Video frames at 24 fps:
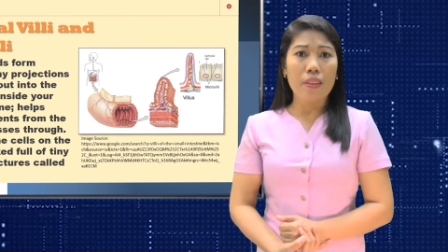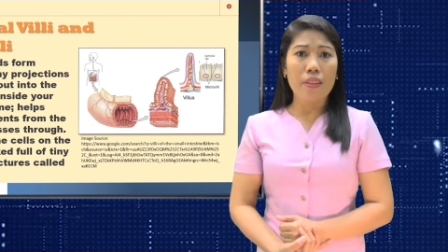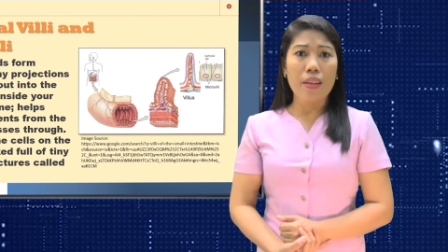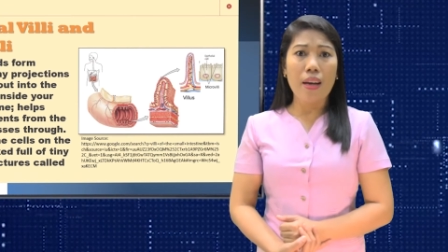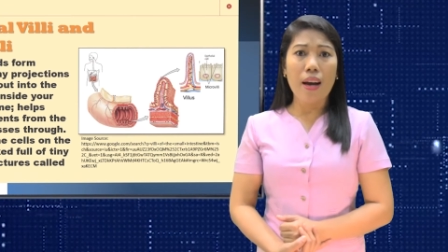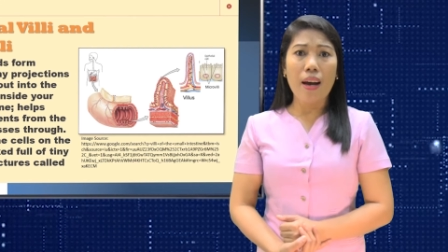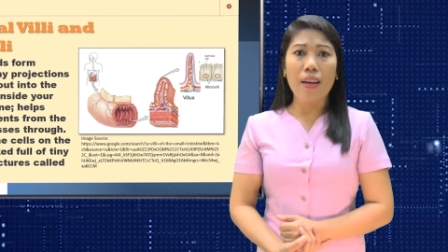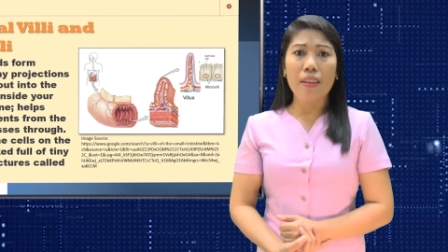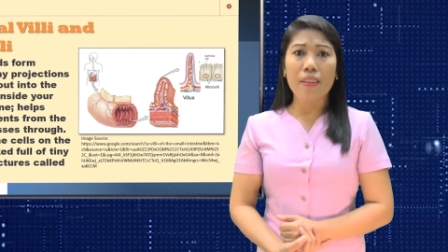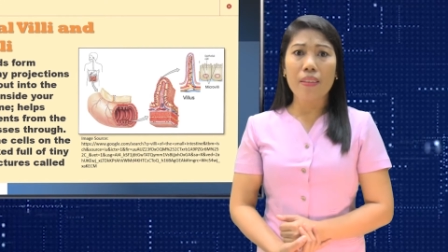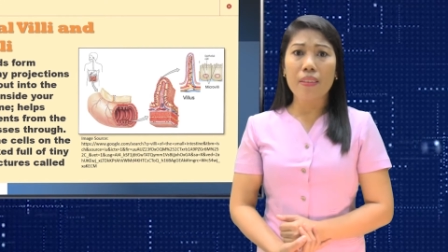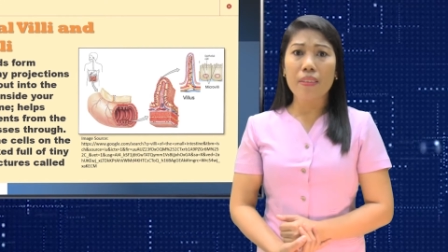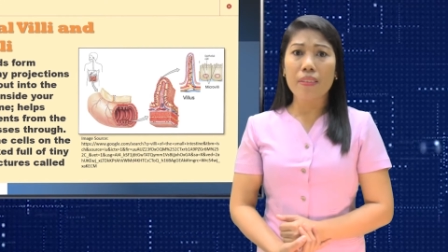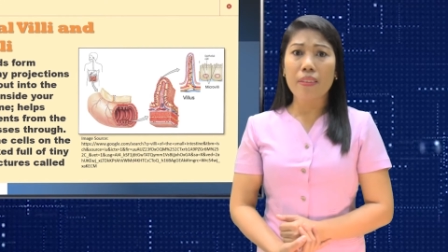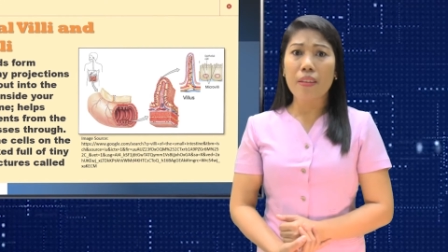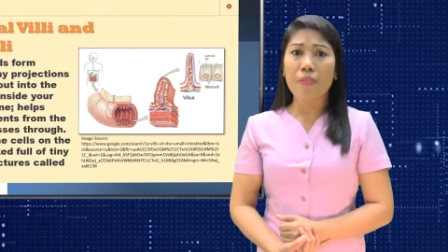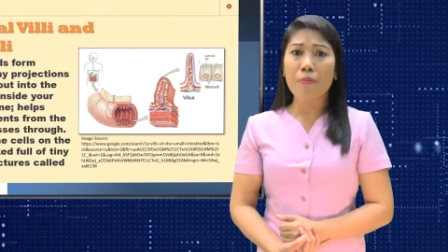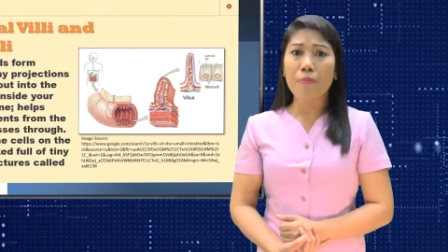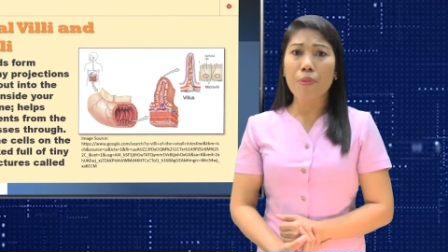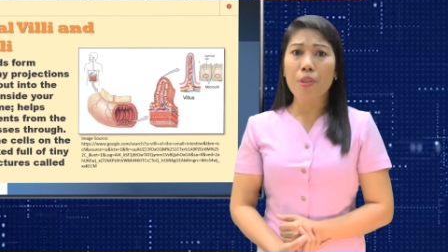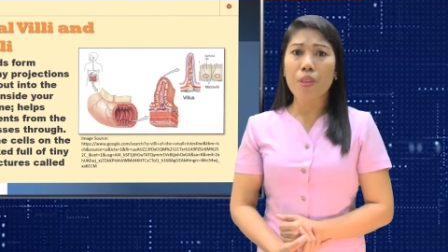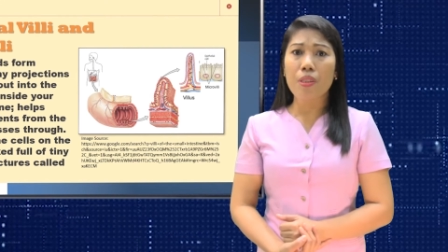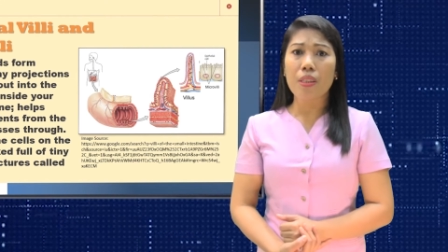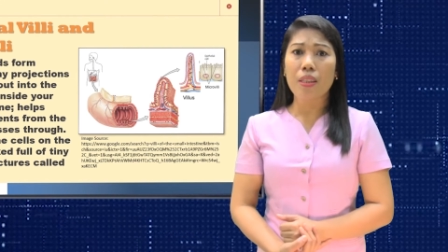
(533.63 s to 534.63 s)
the other
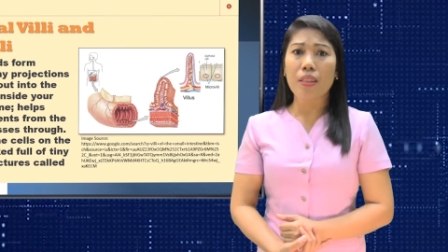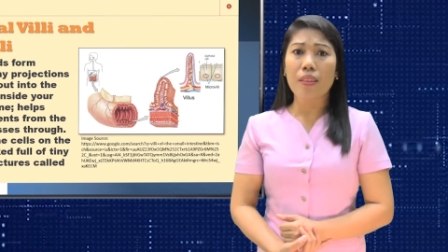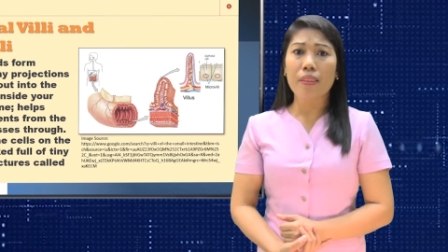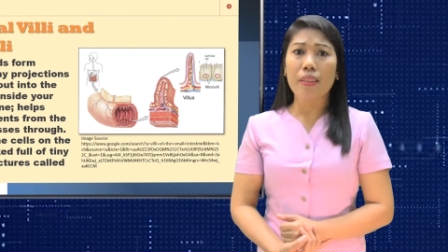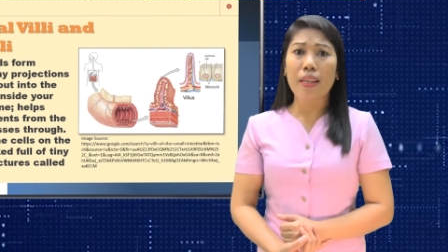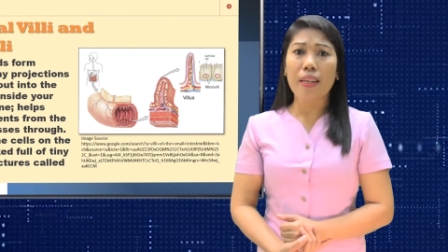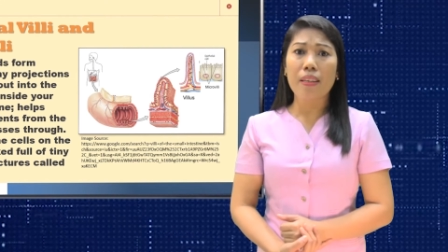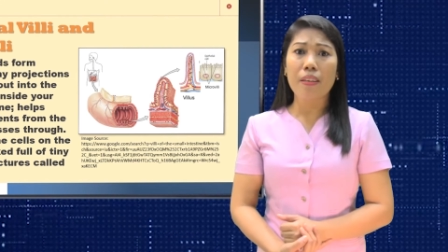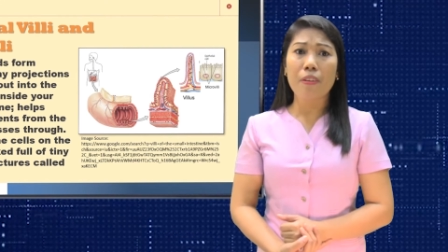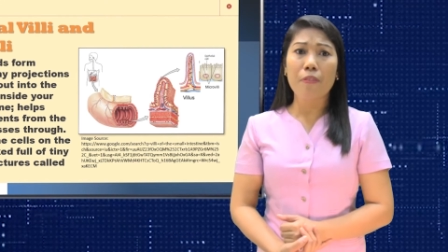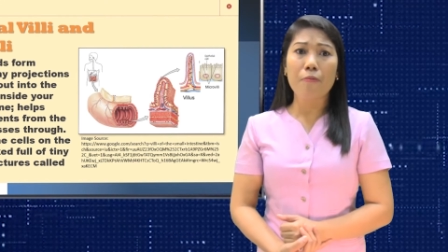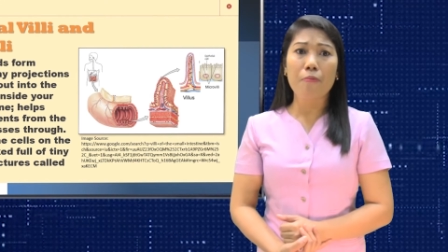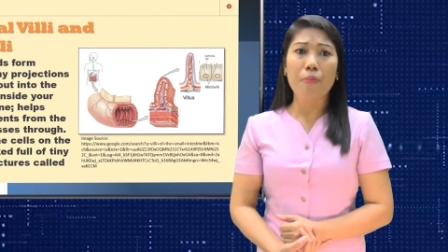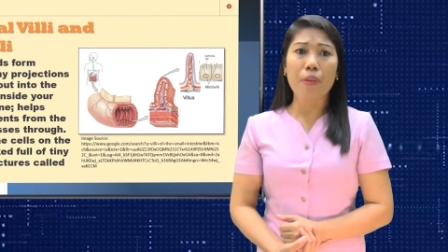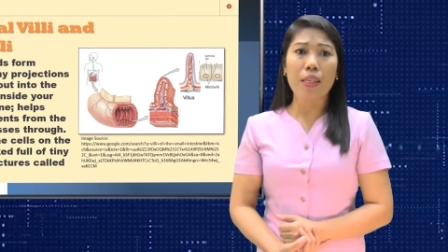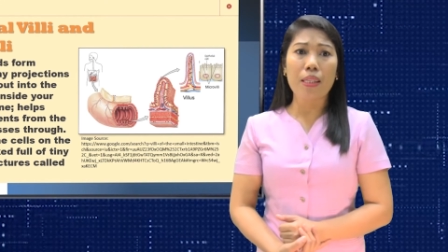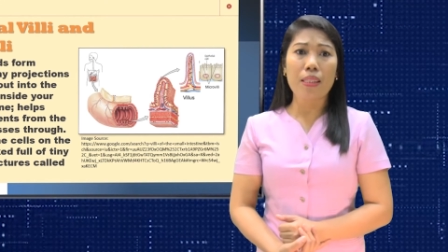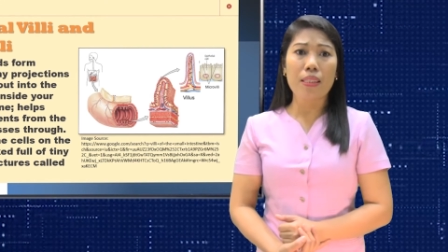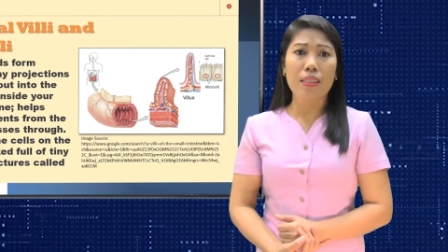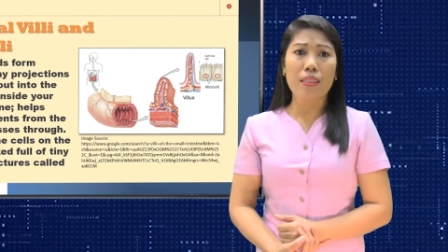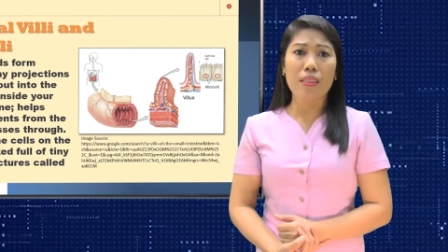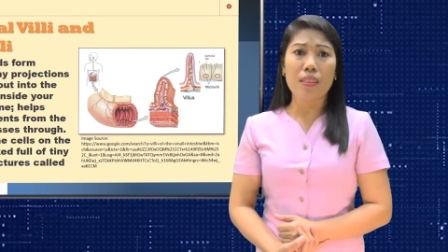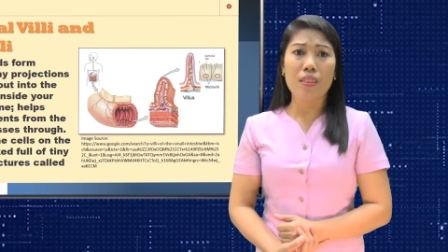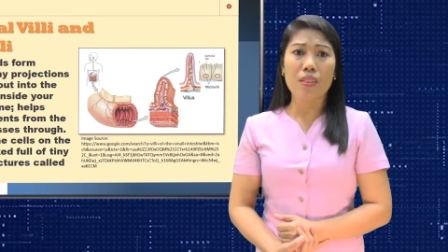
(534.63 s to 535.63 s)
10% taking
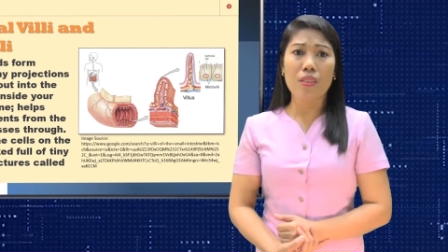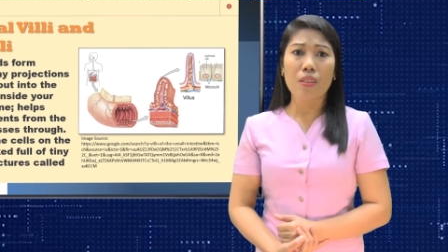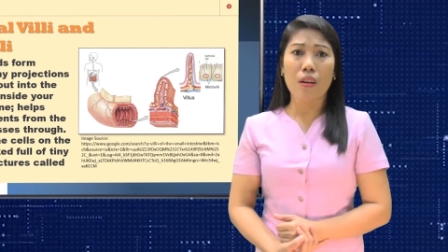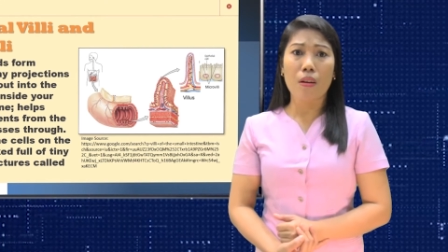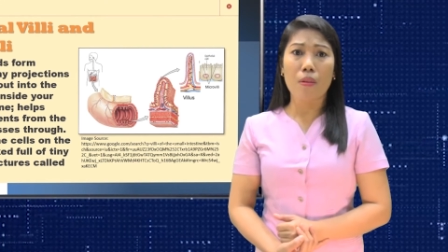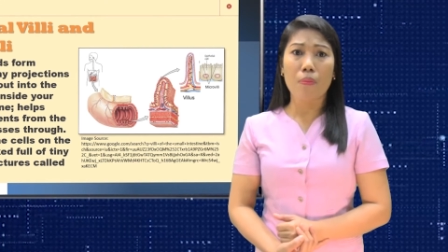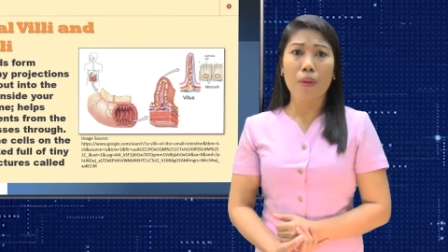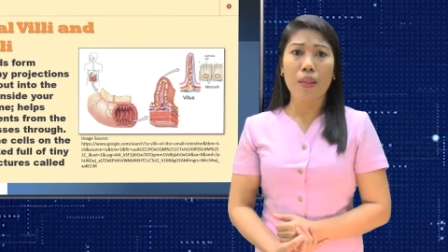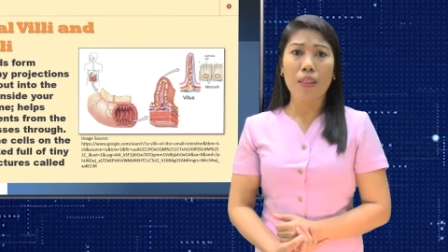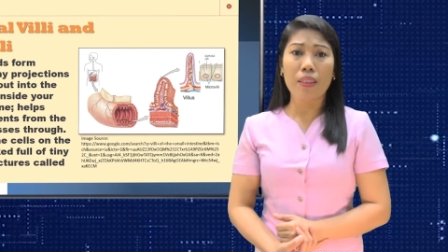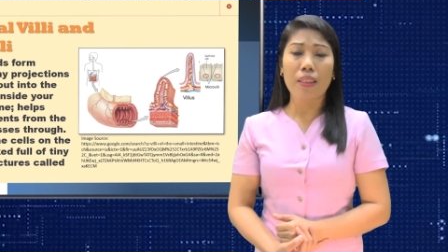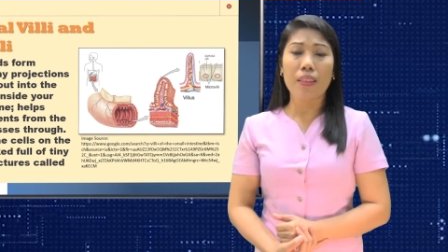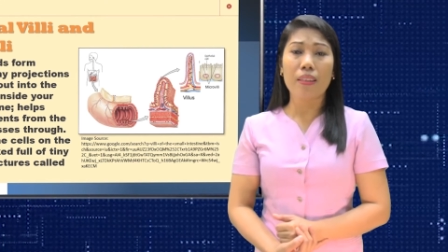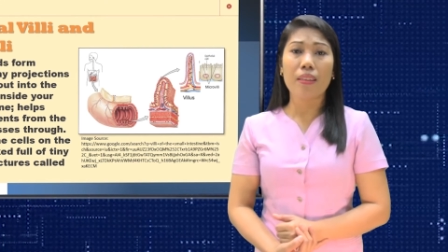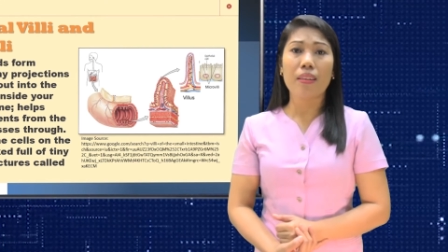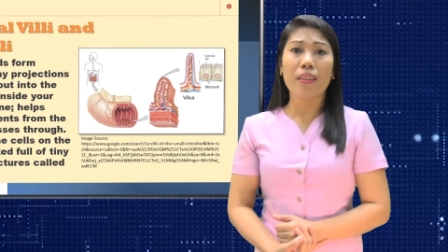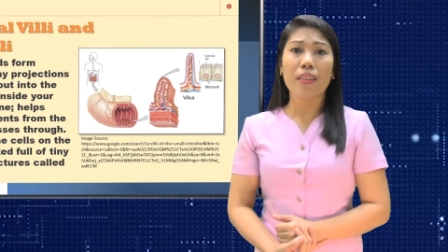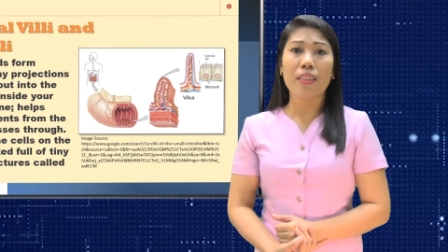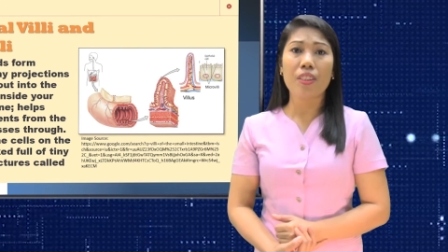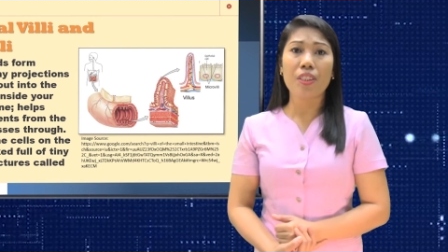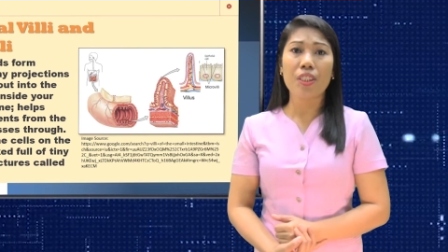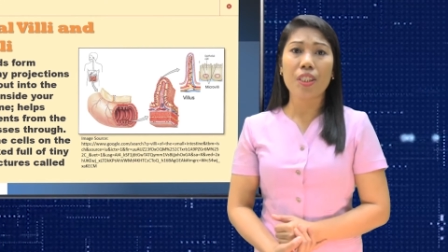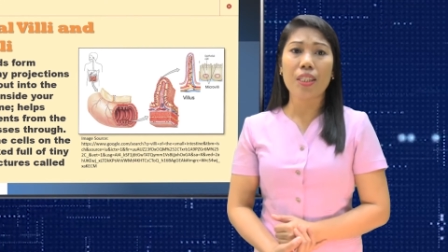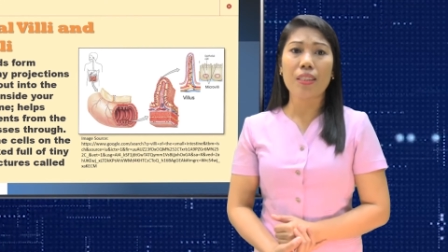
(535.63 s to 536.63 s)
place in the stomach and
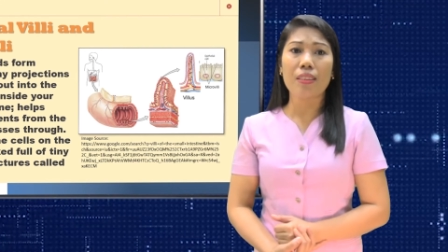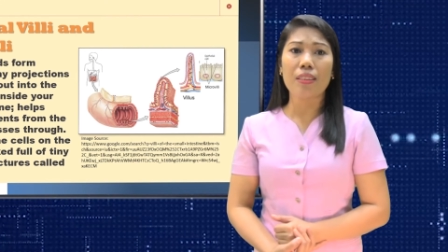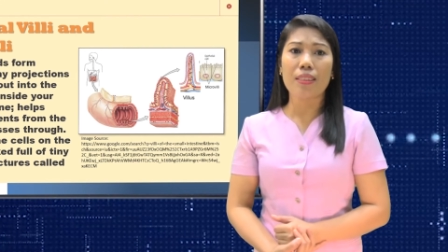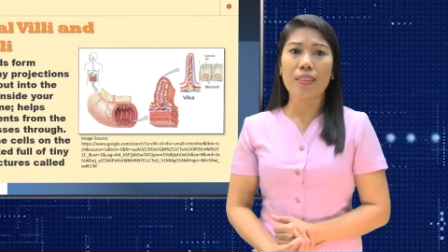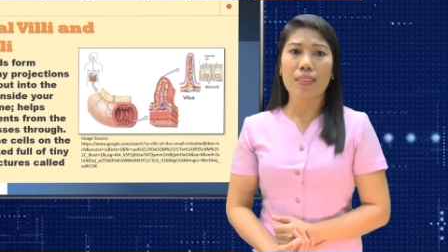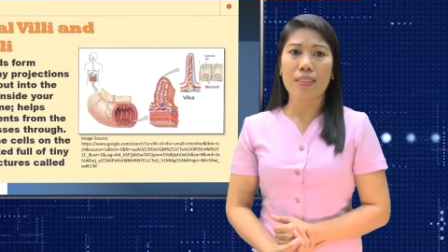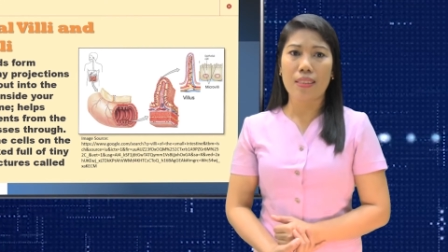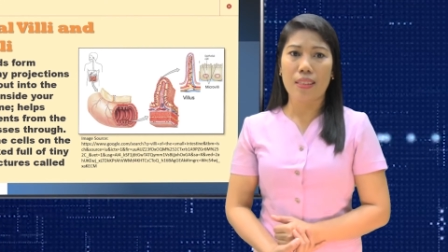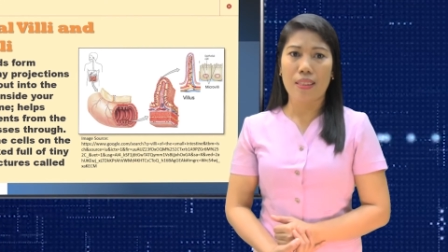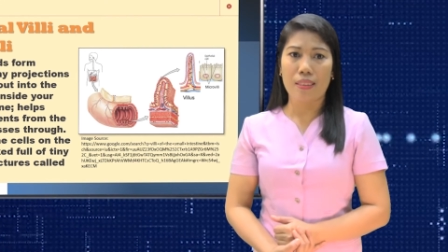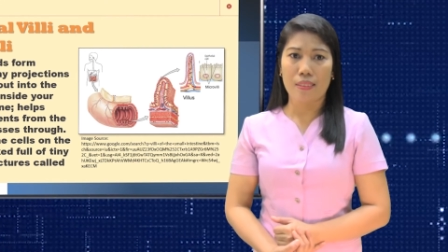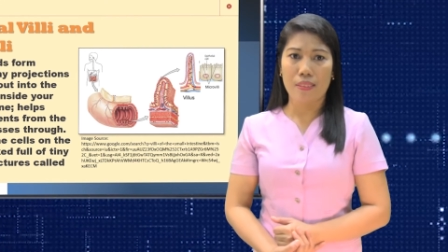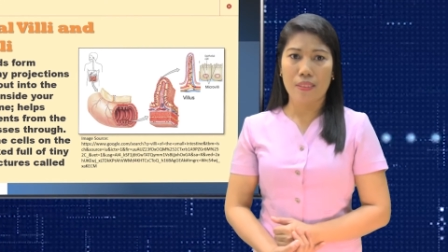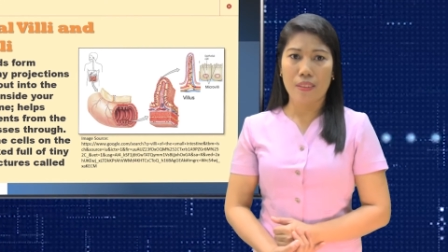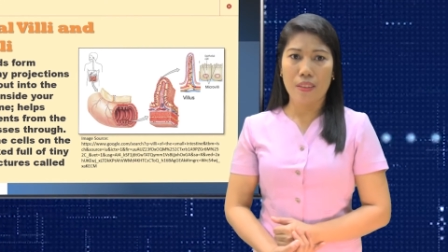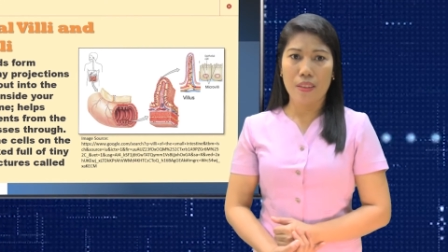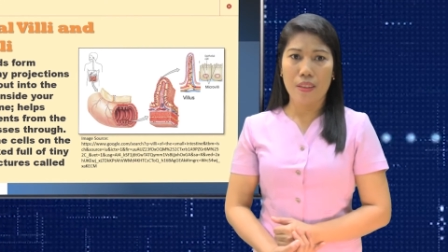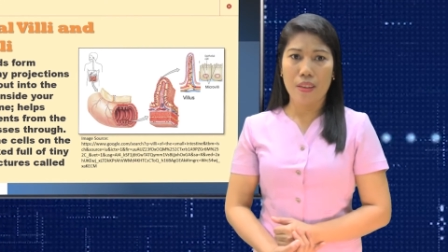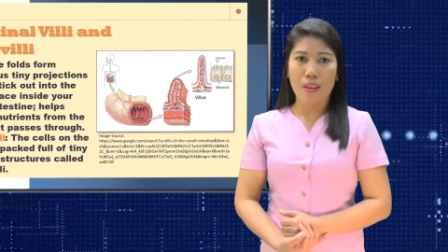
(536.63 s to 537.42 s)
large intestine.